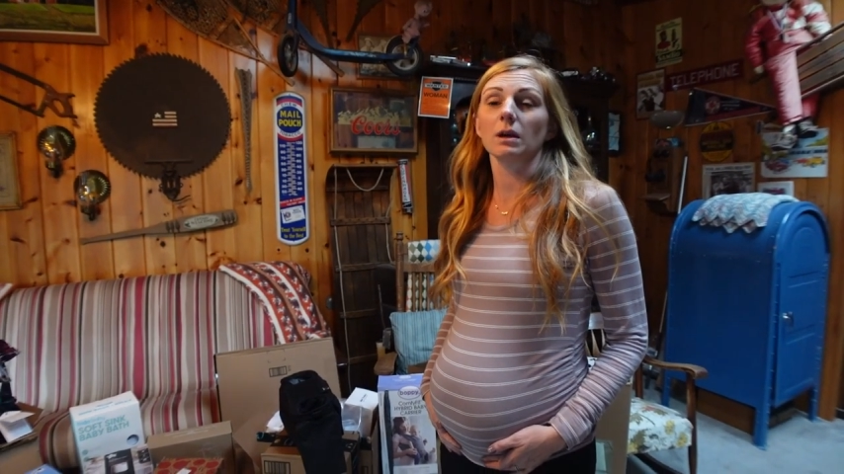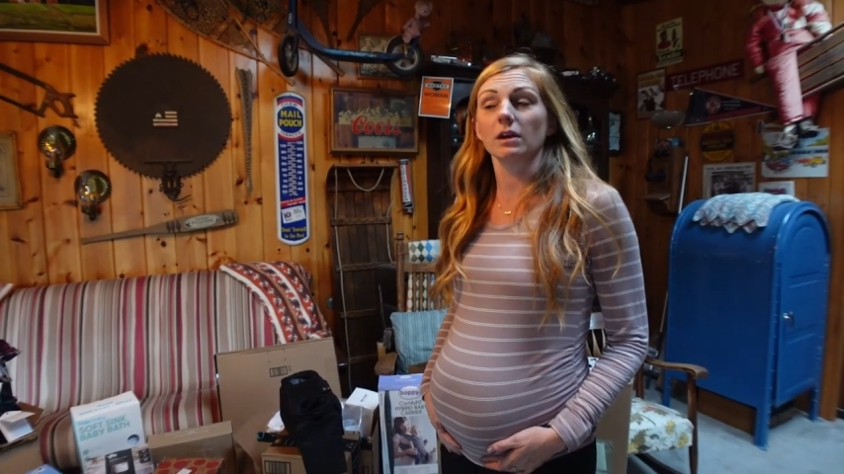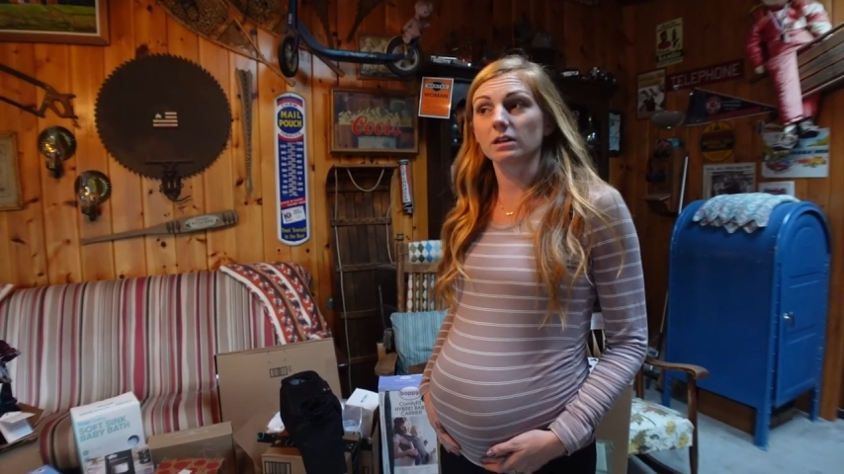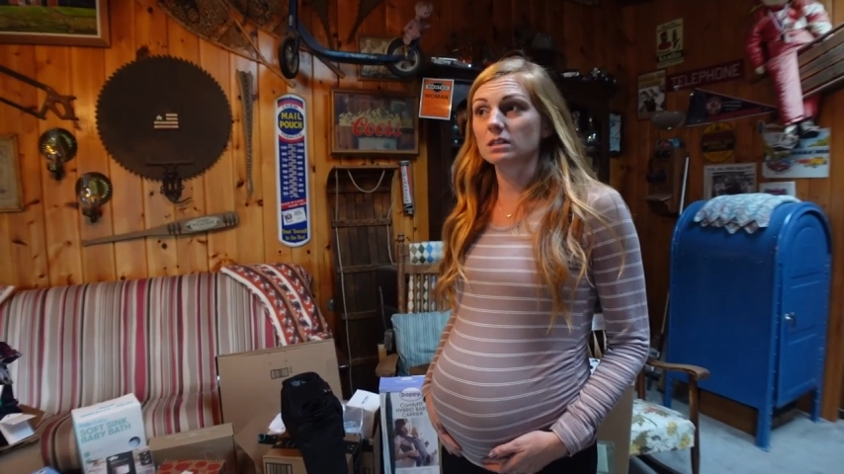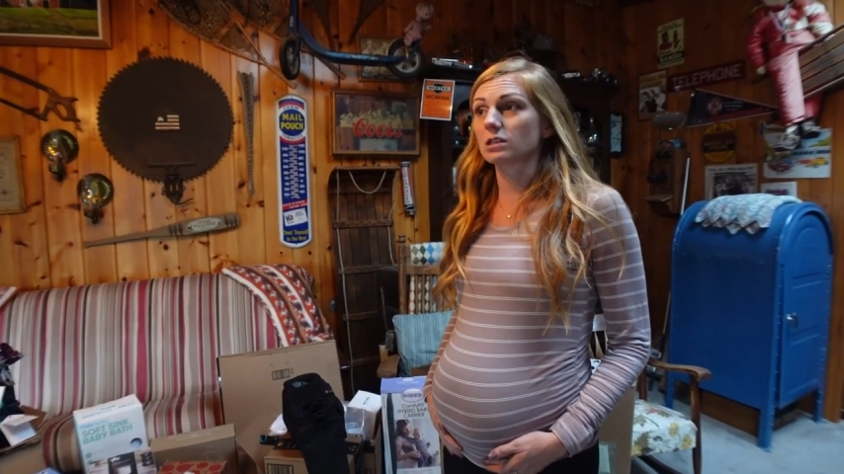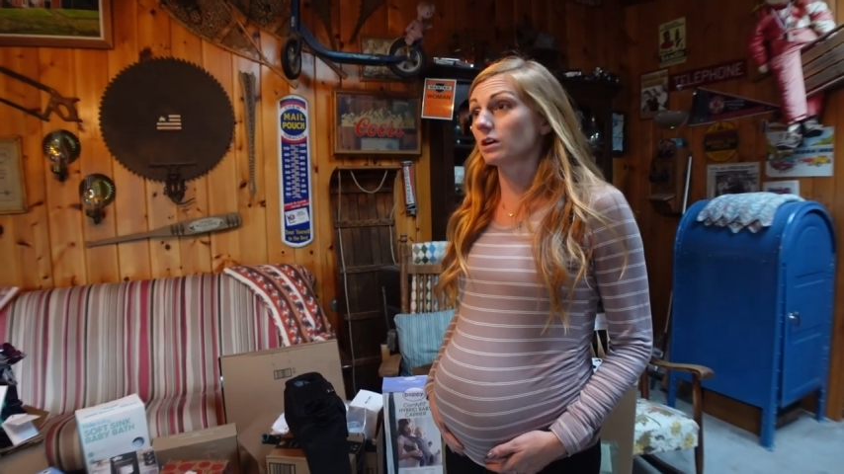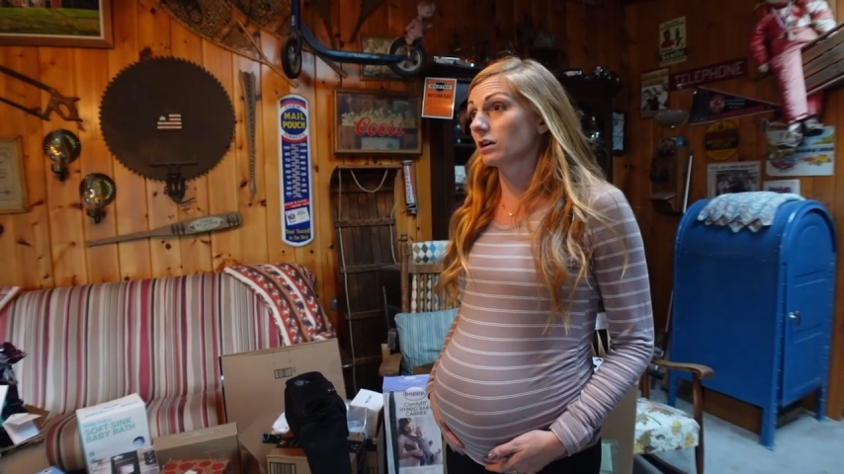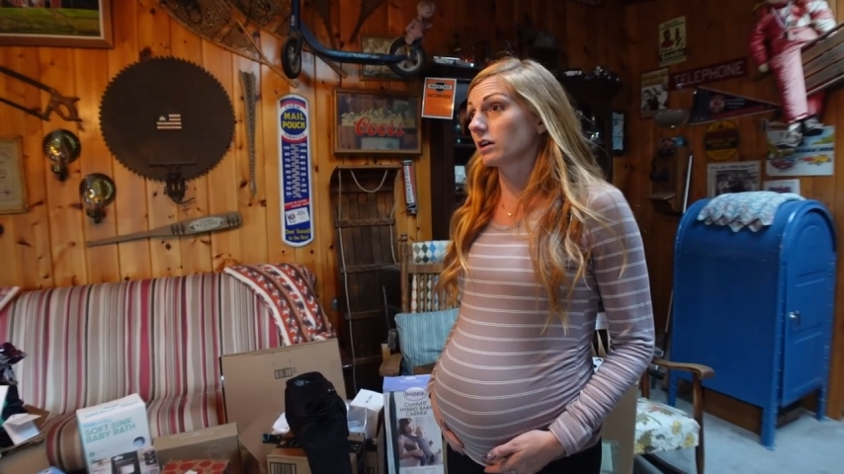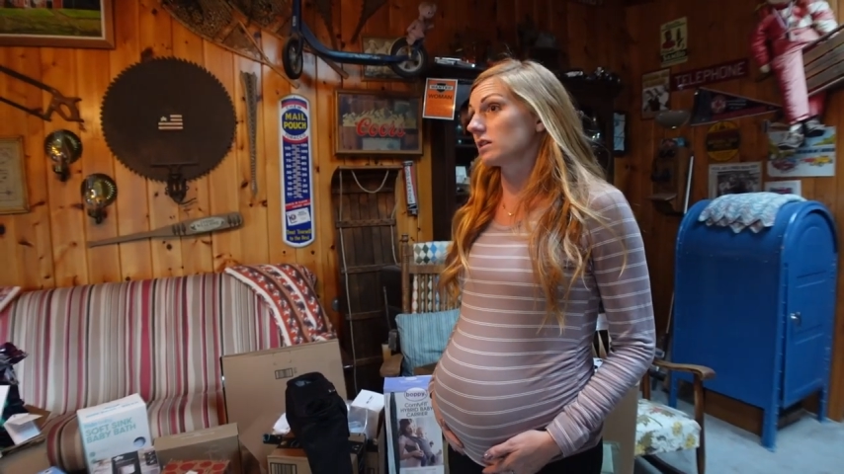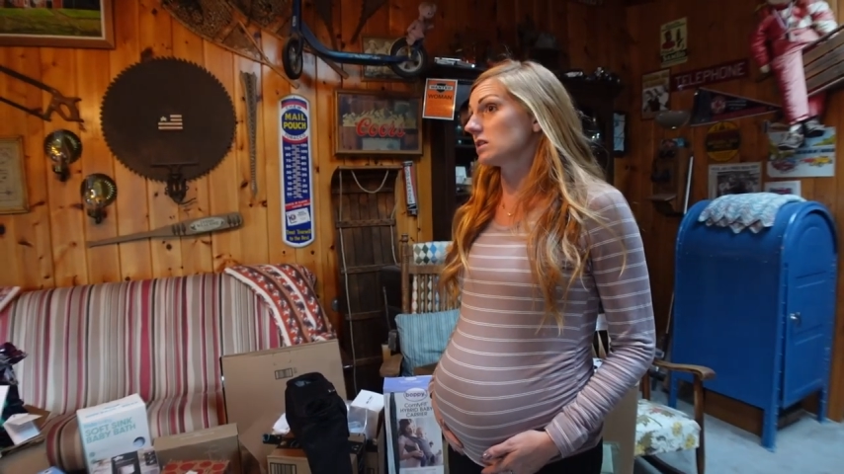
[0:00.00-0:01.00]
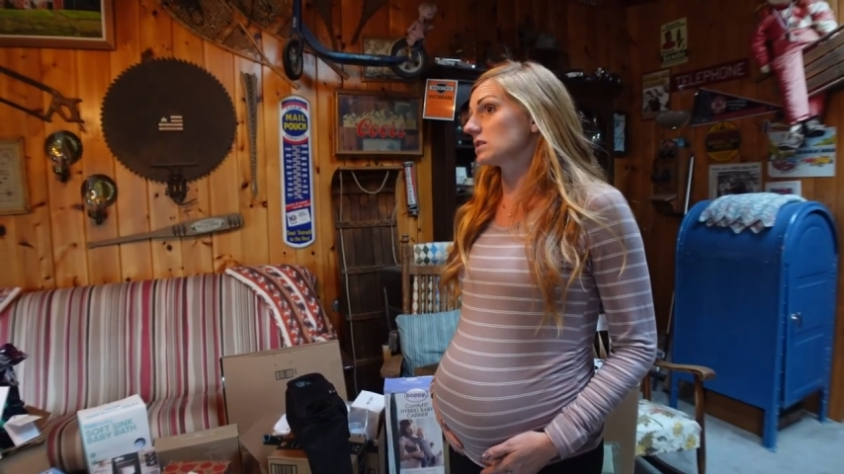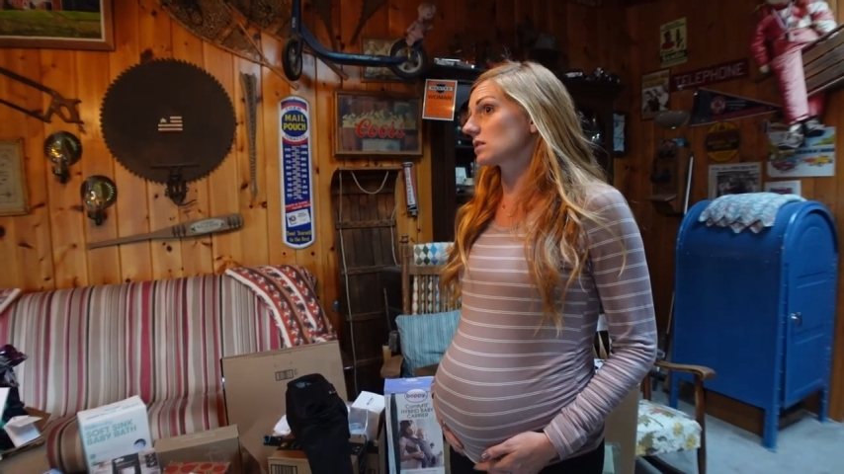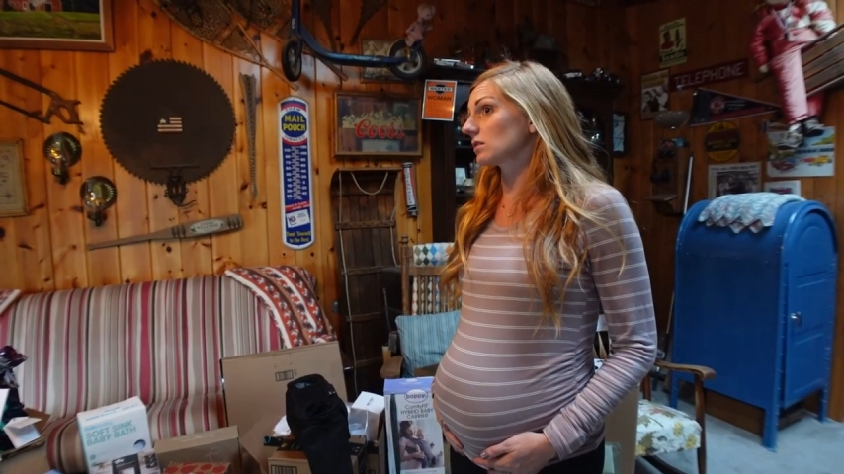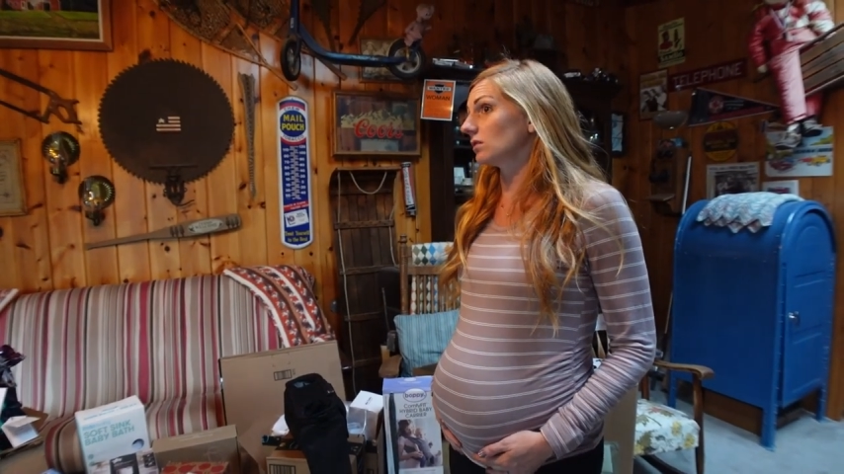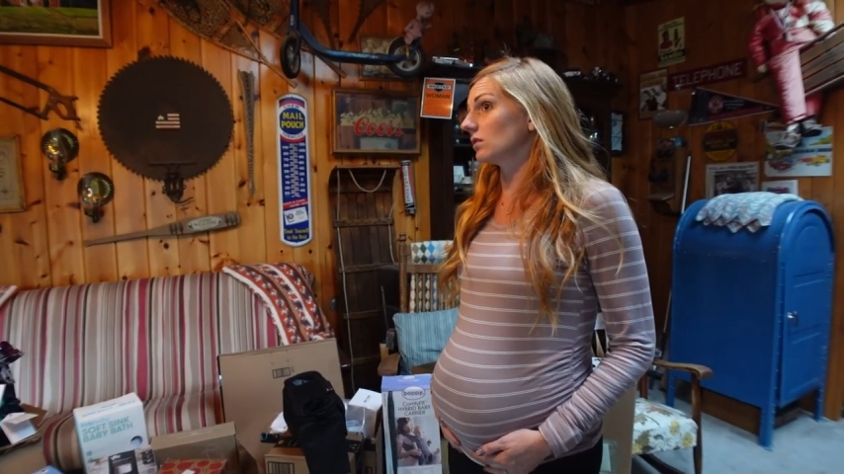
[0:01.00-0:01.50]
parents' yard
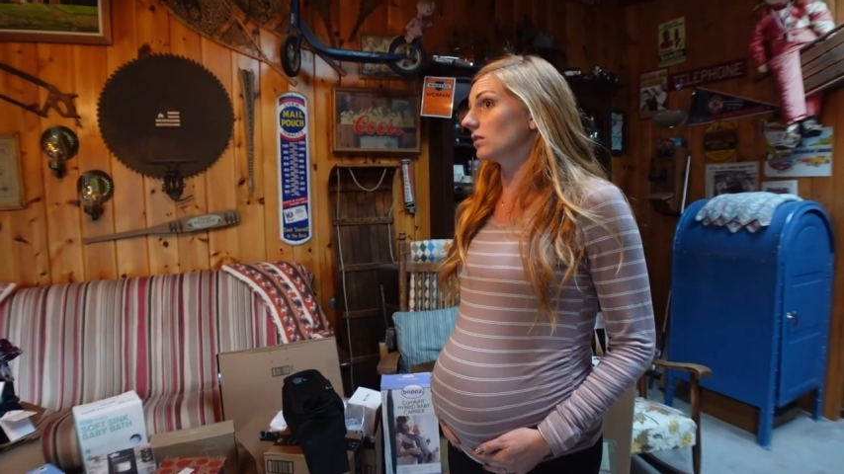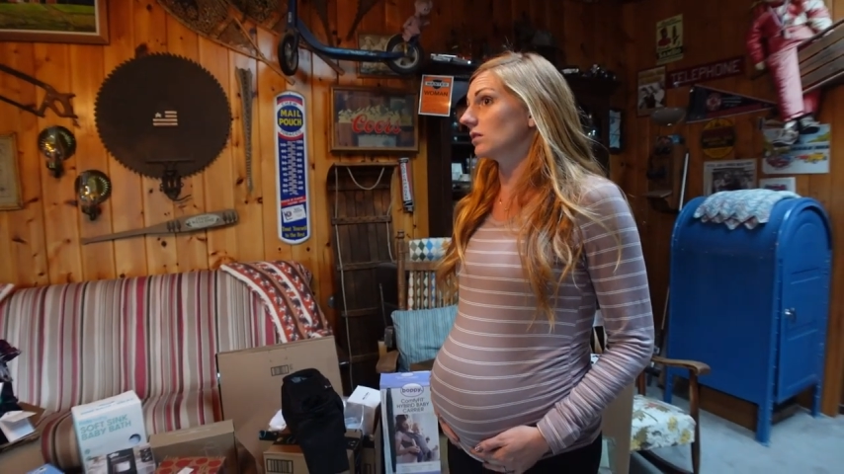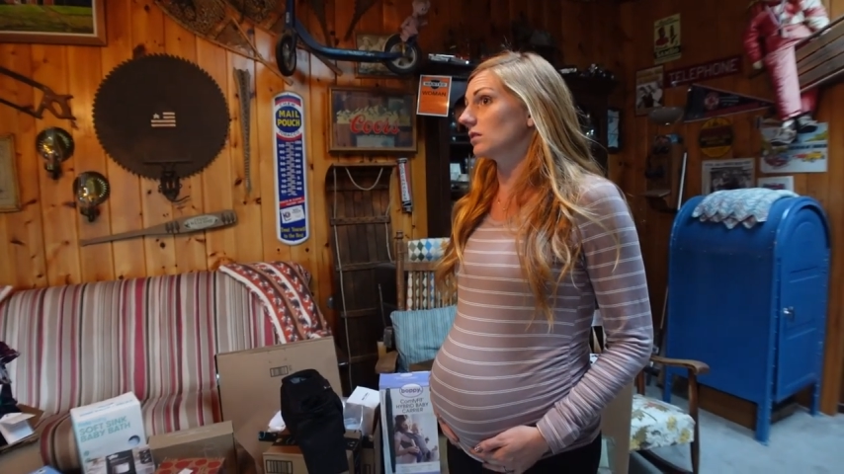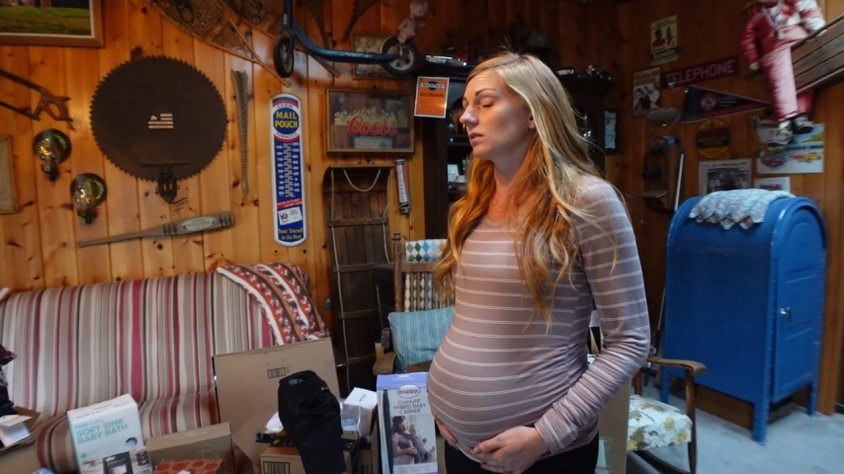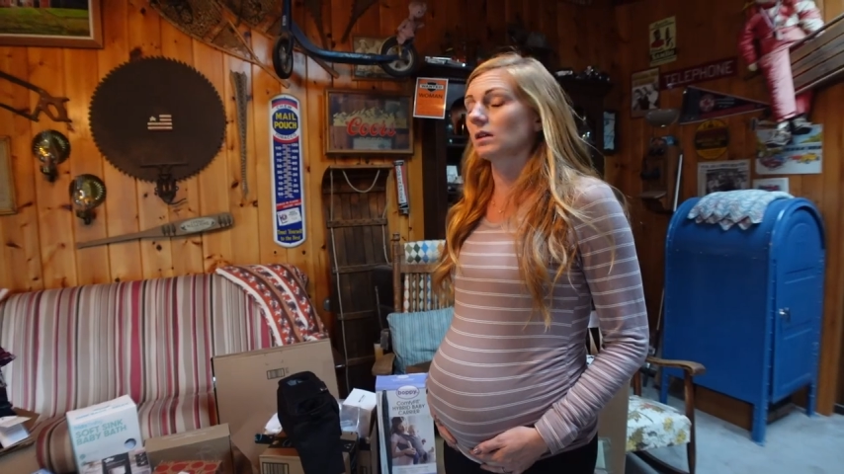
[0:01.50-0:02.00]
until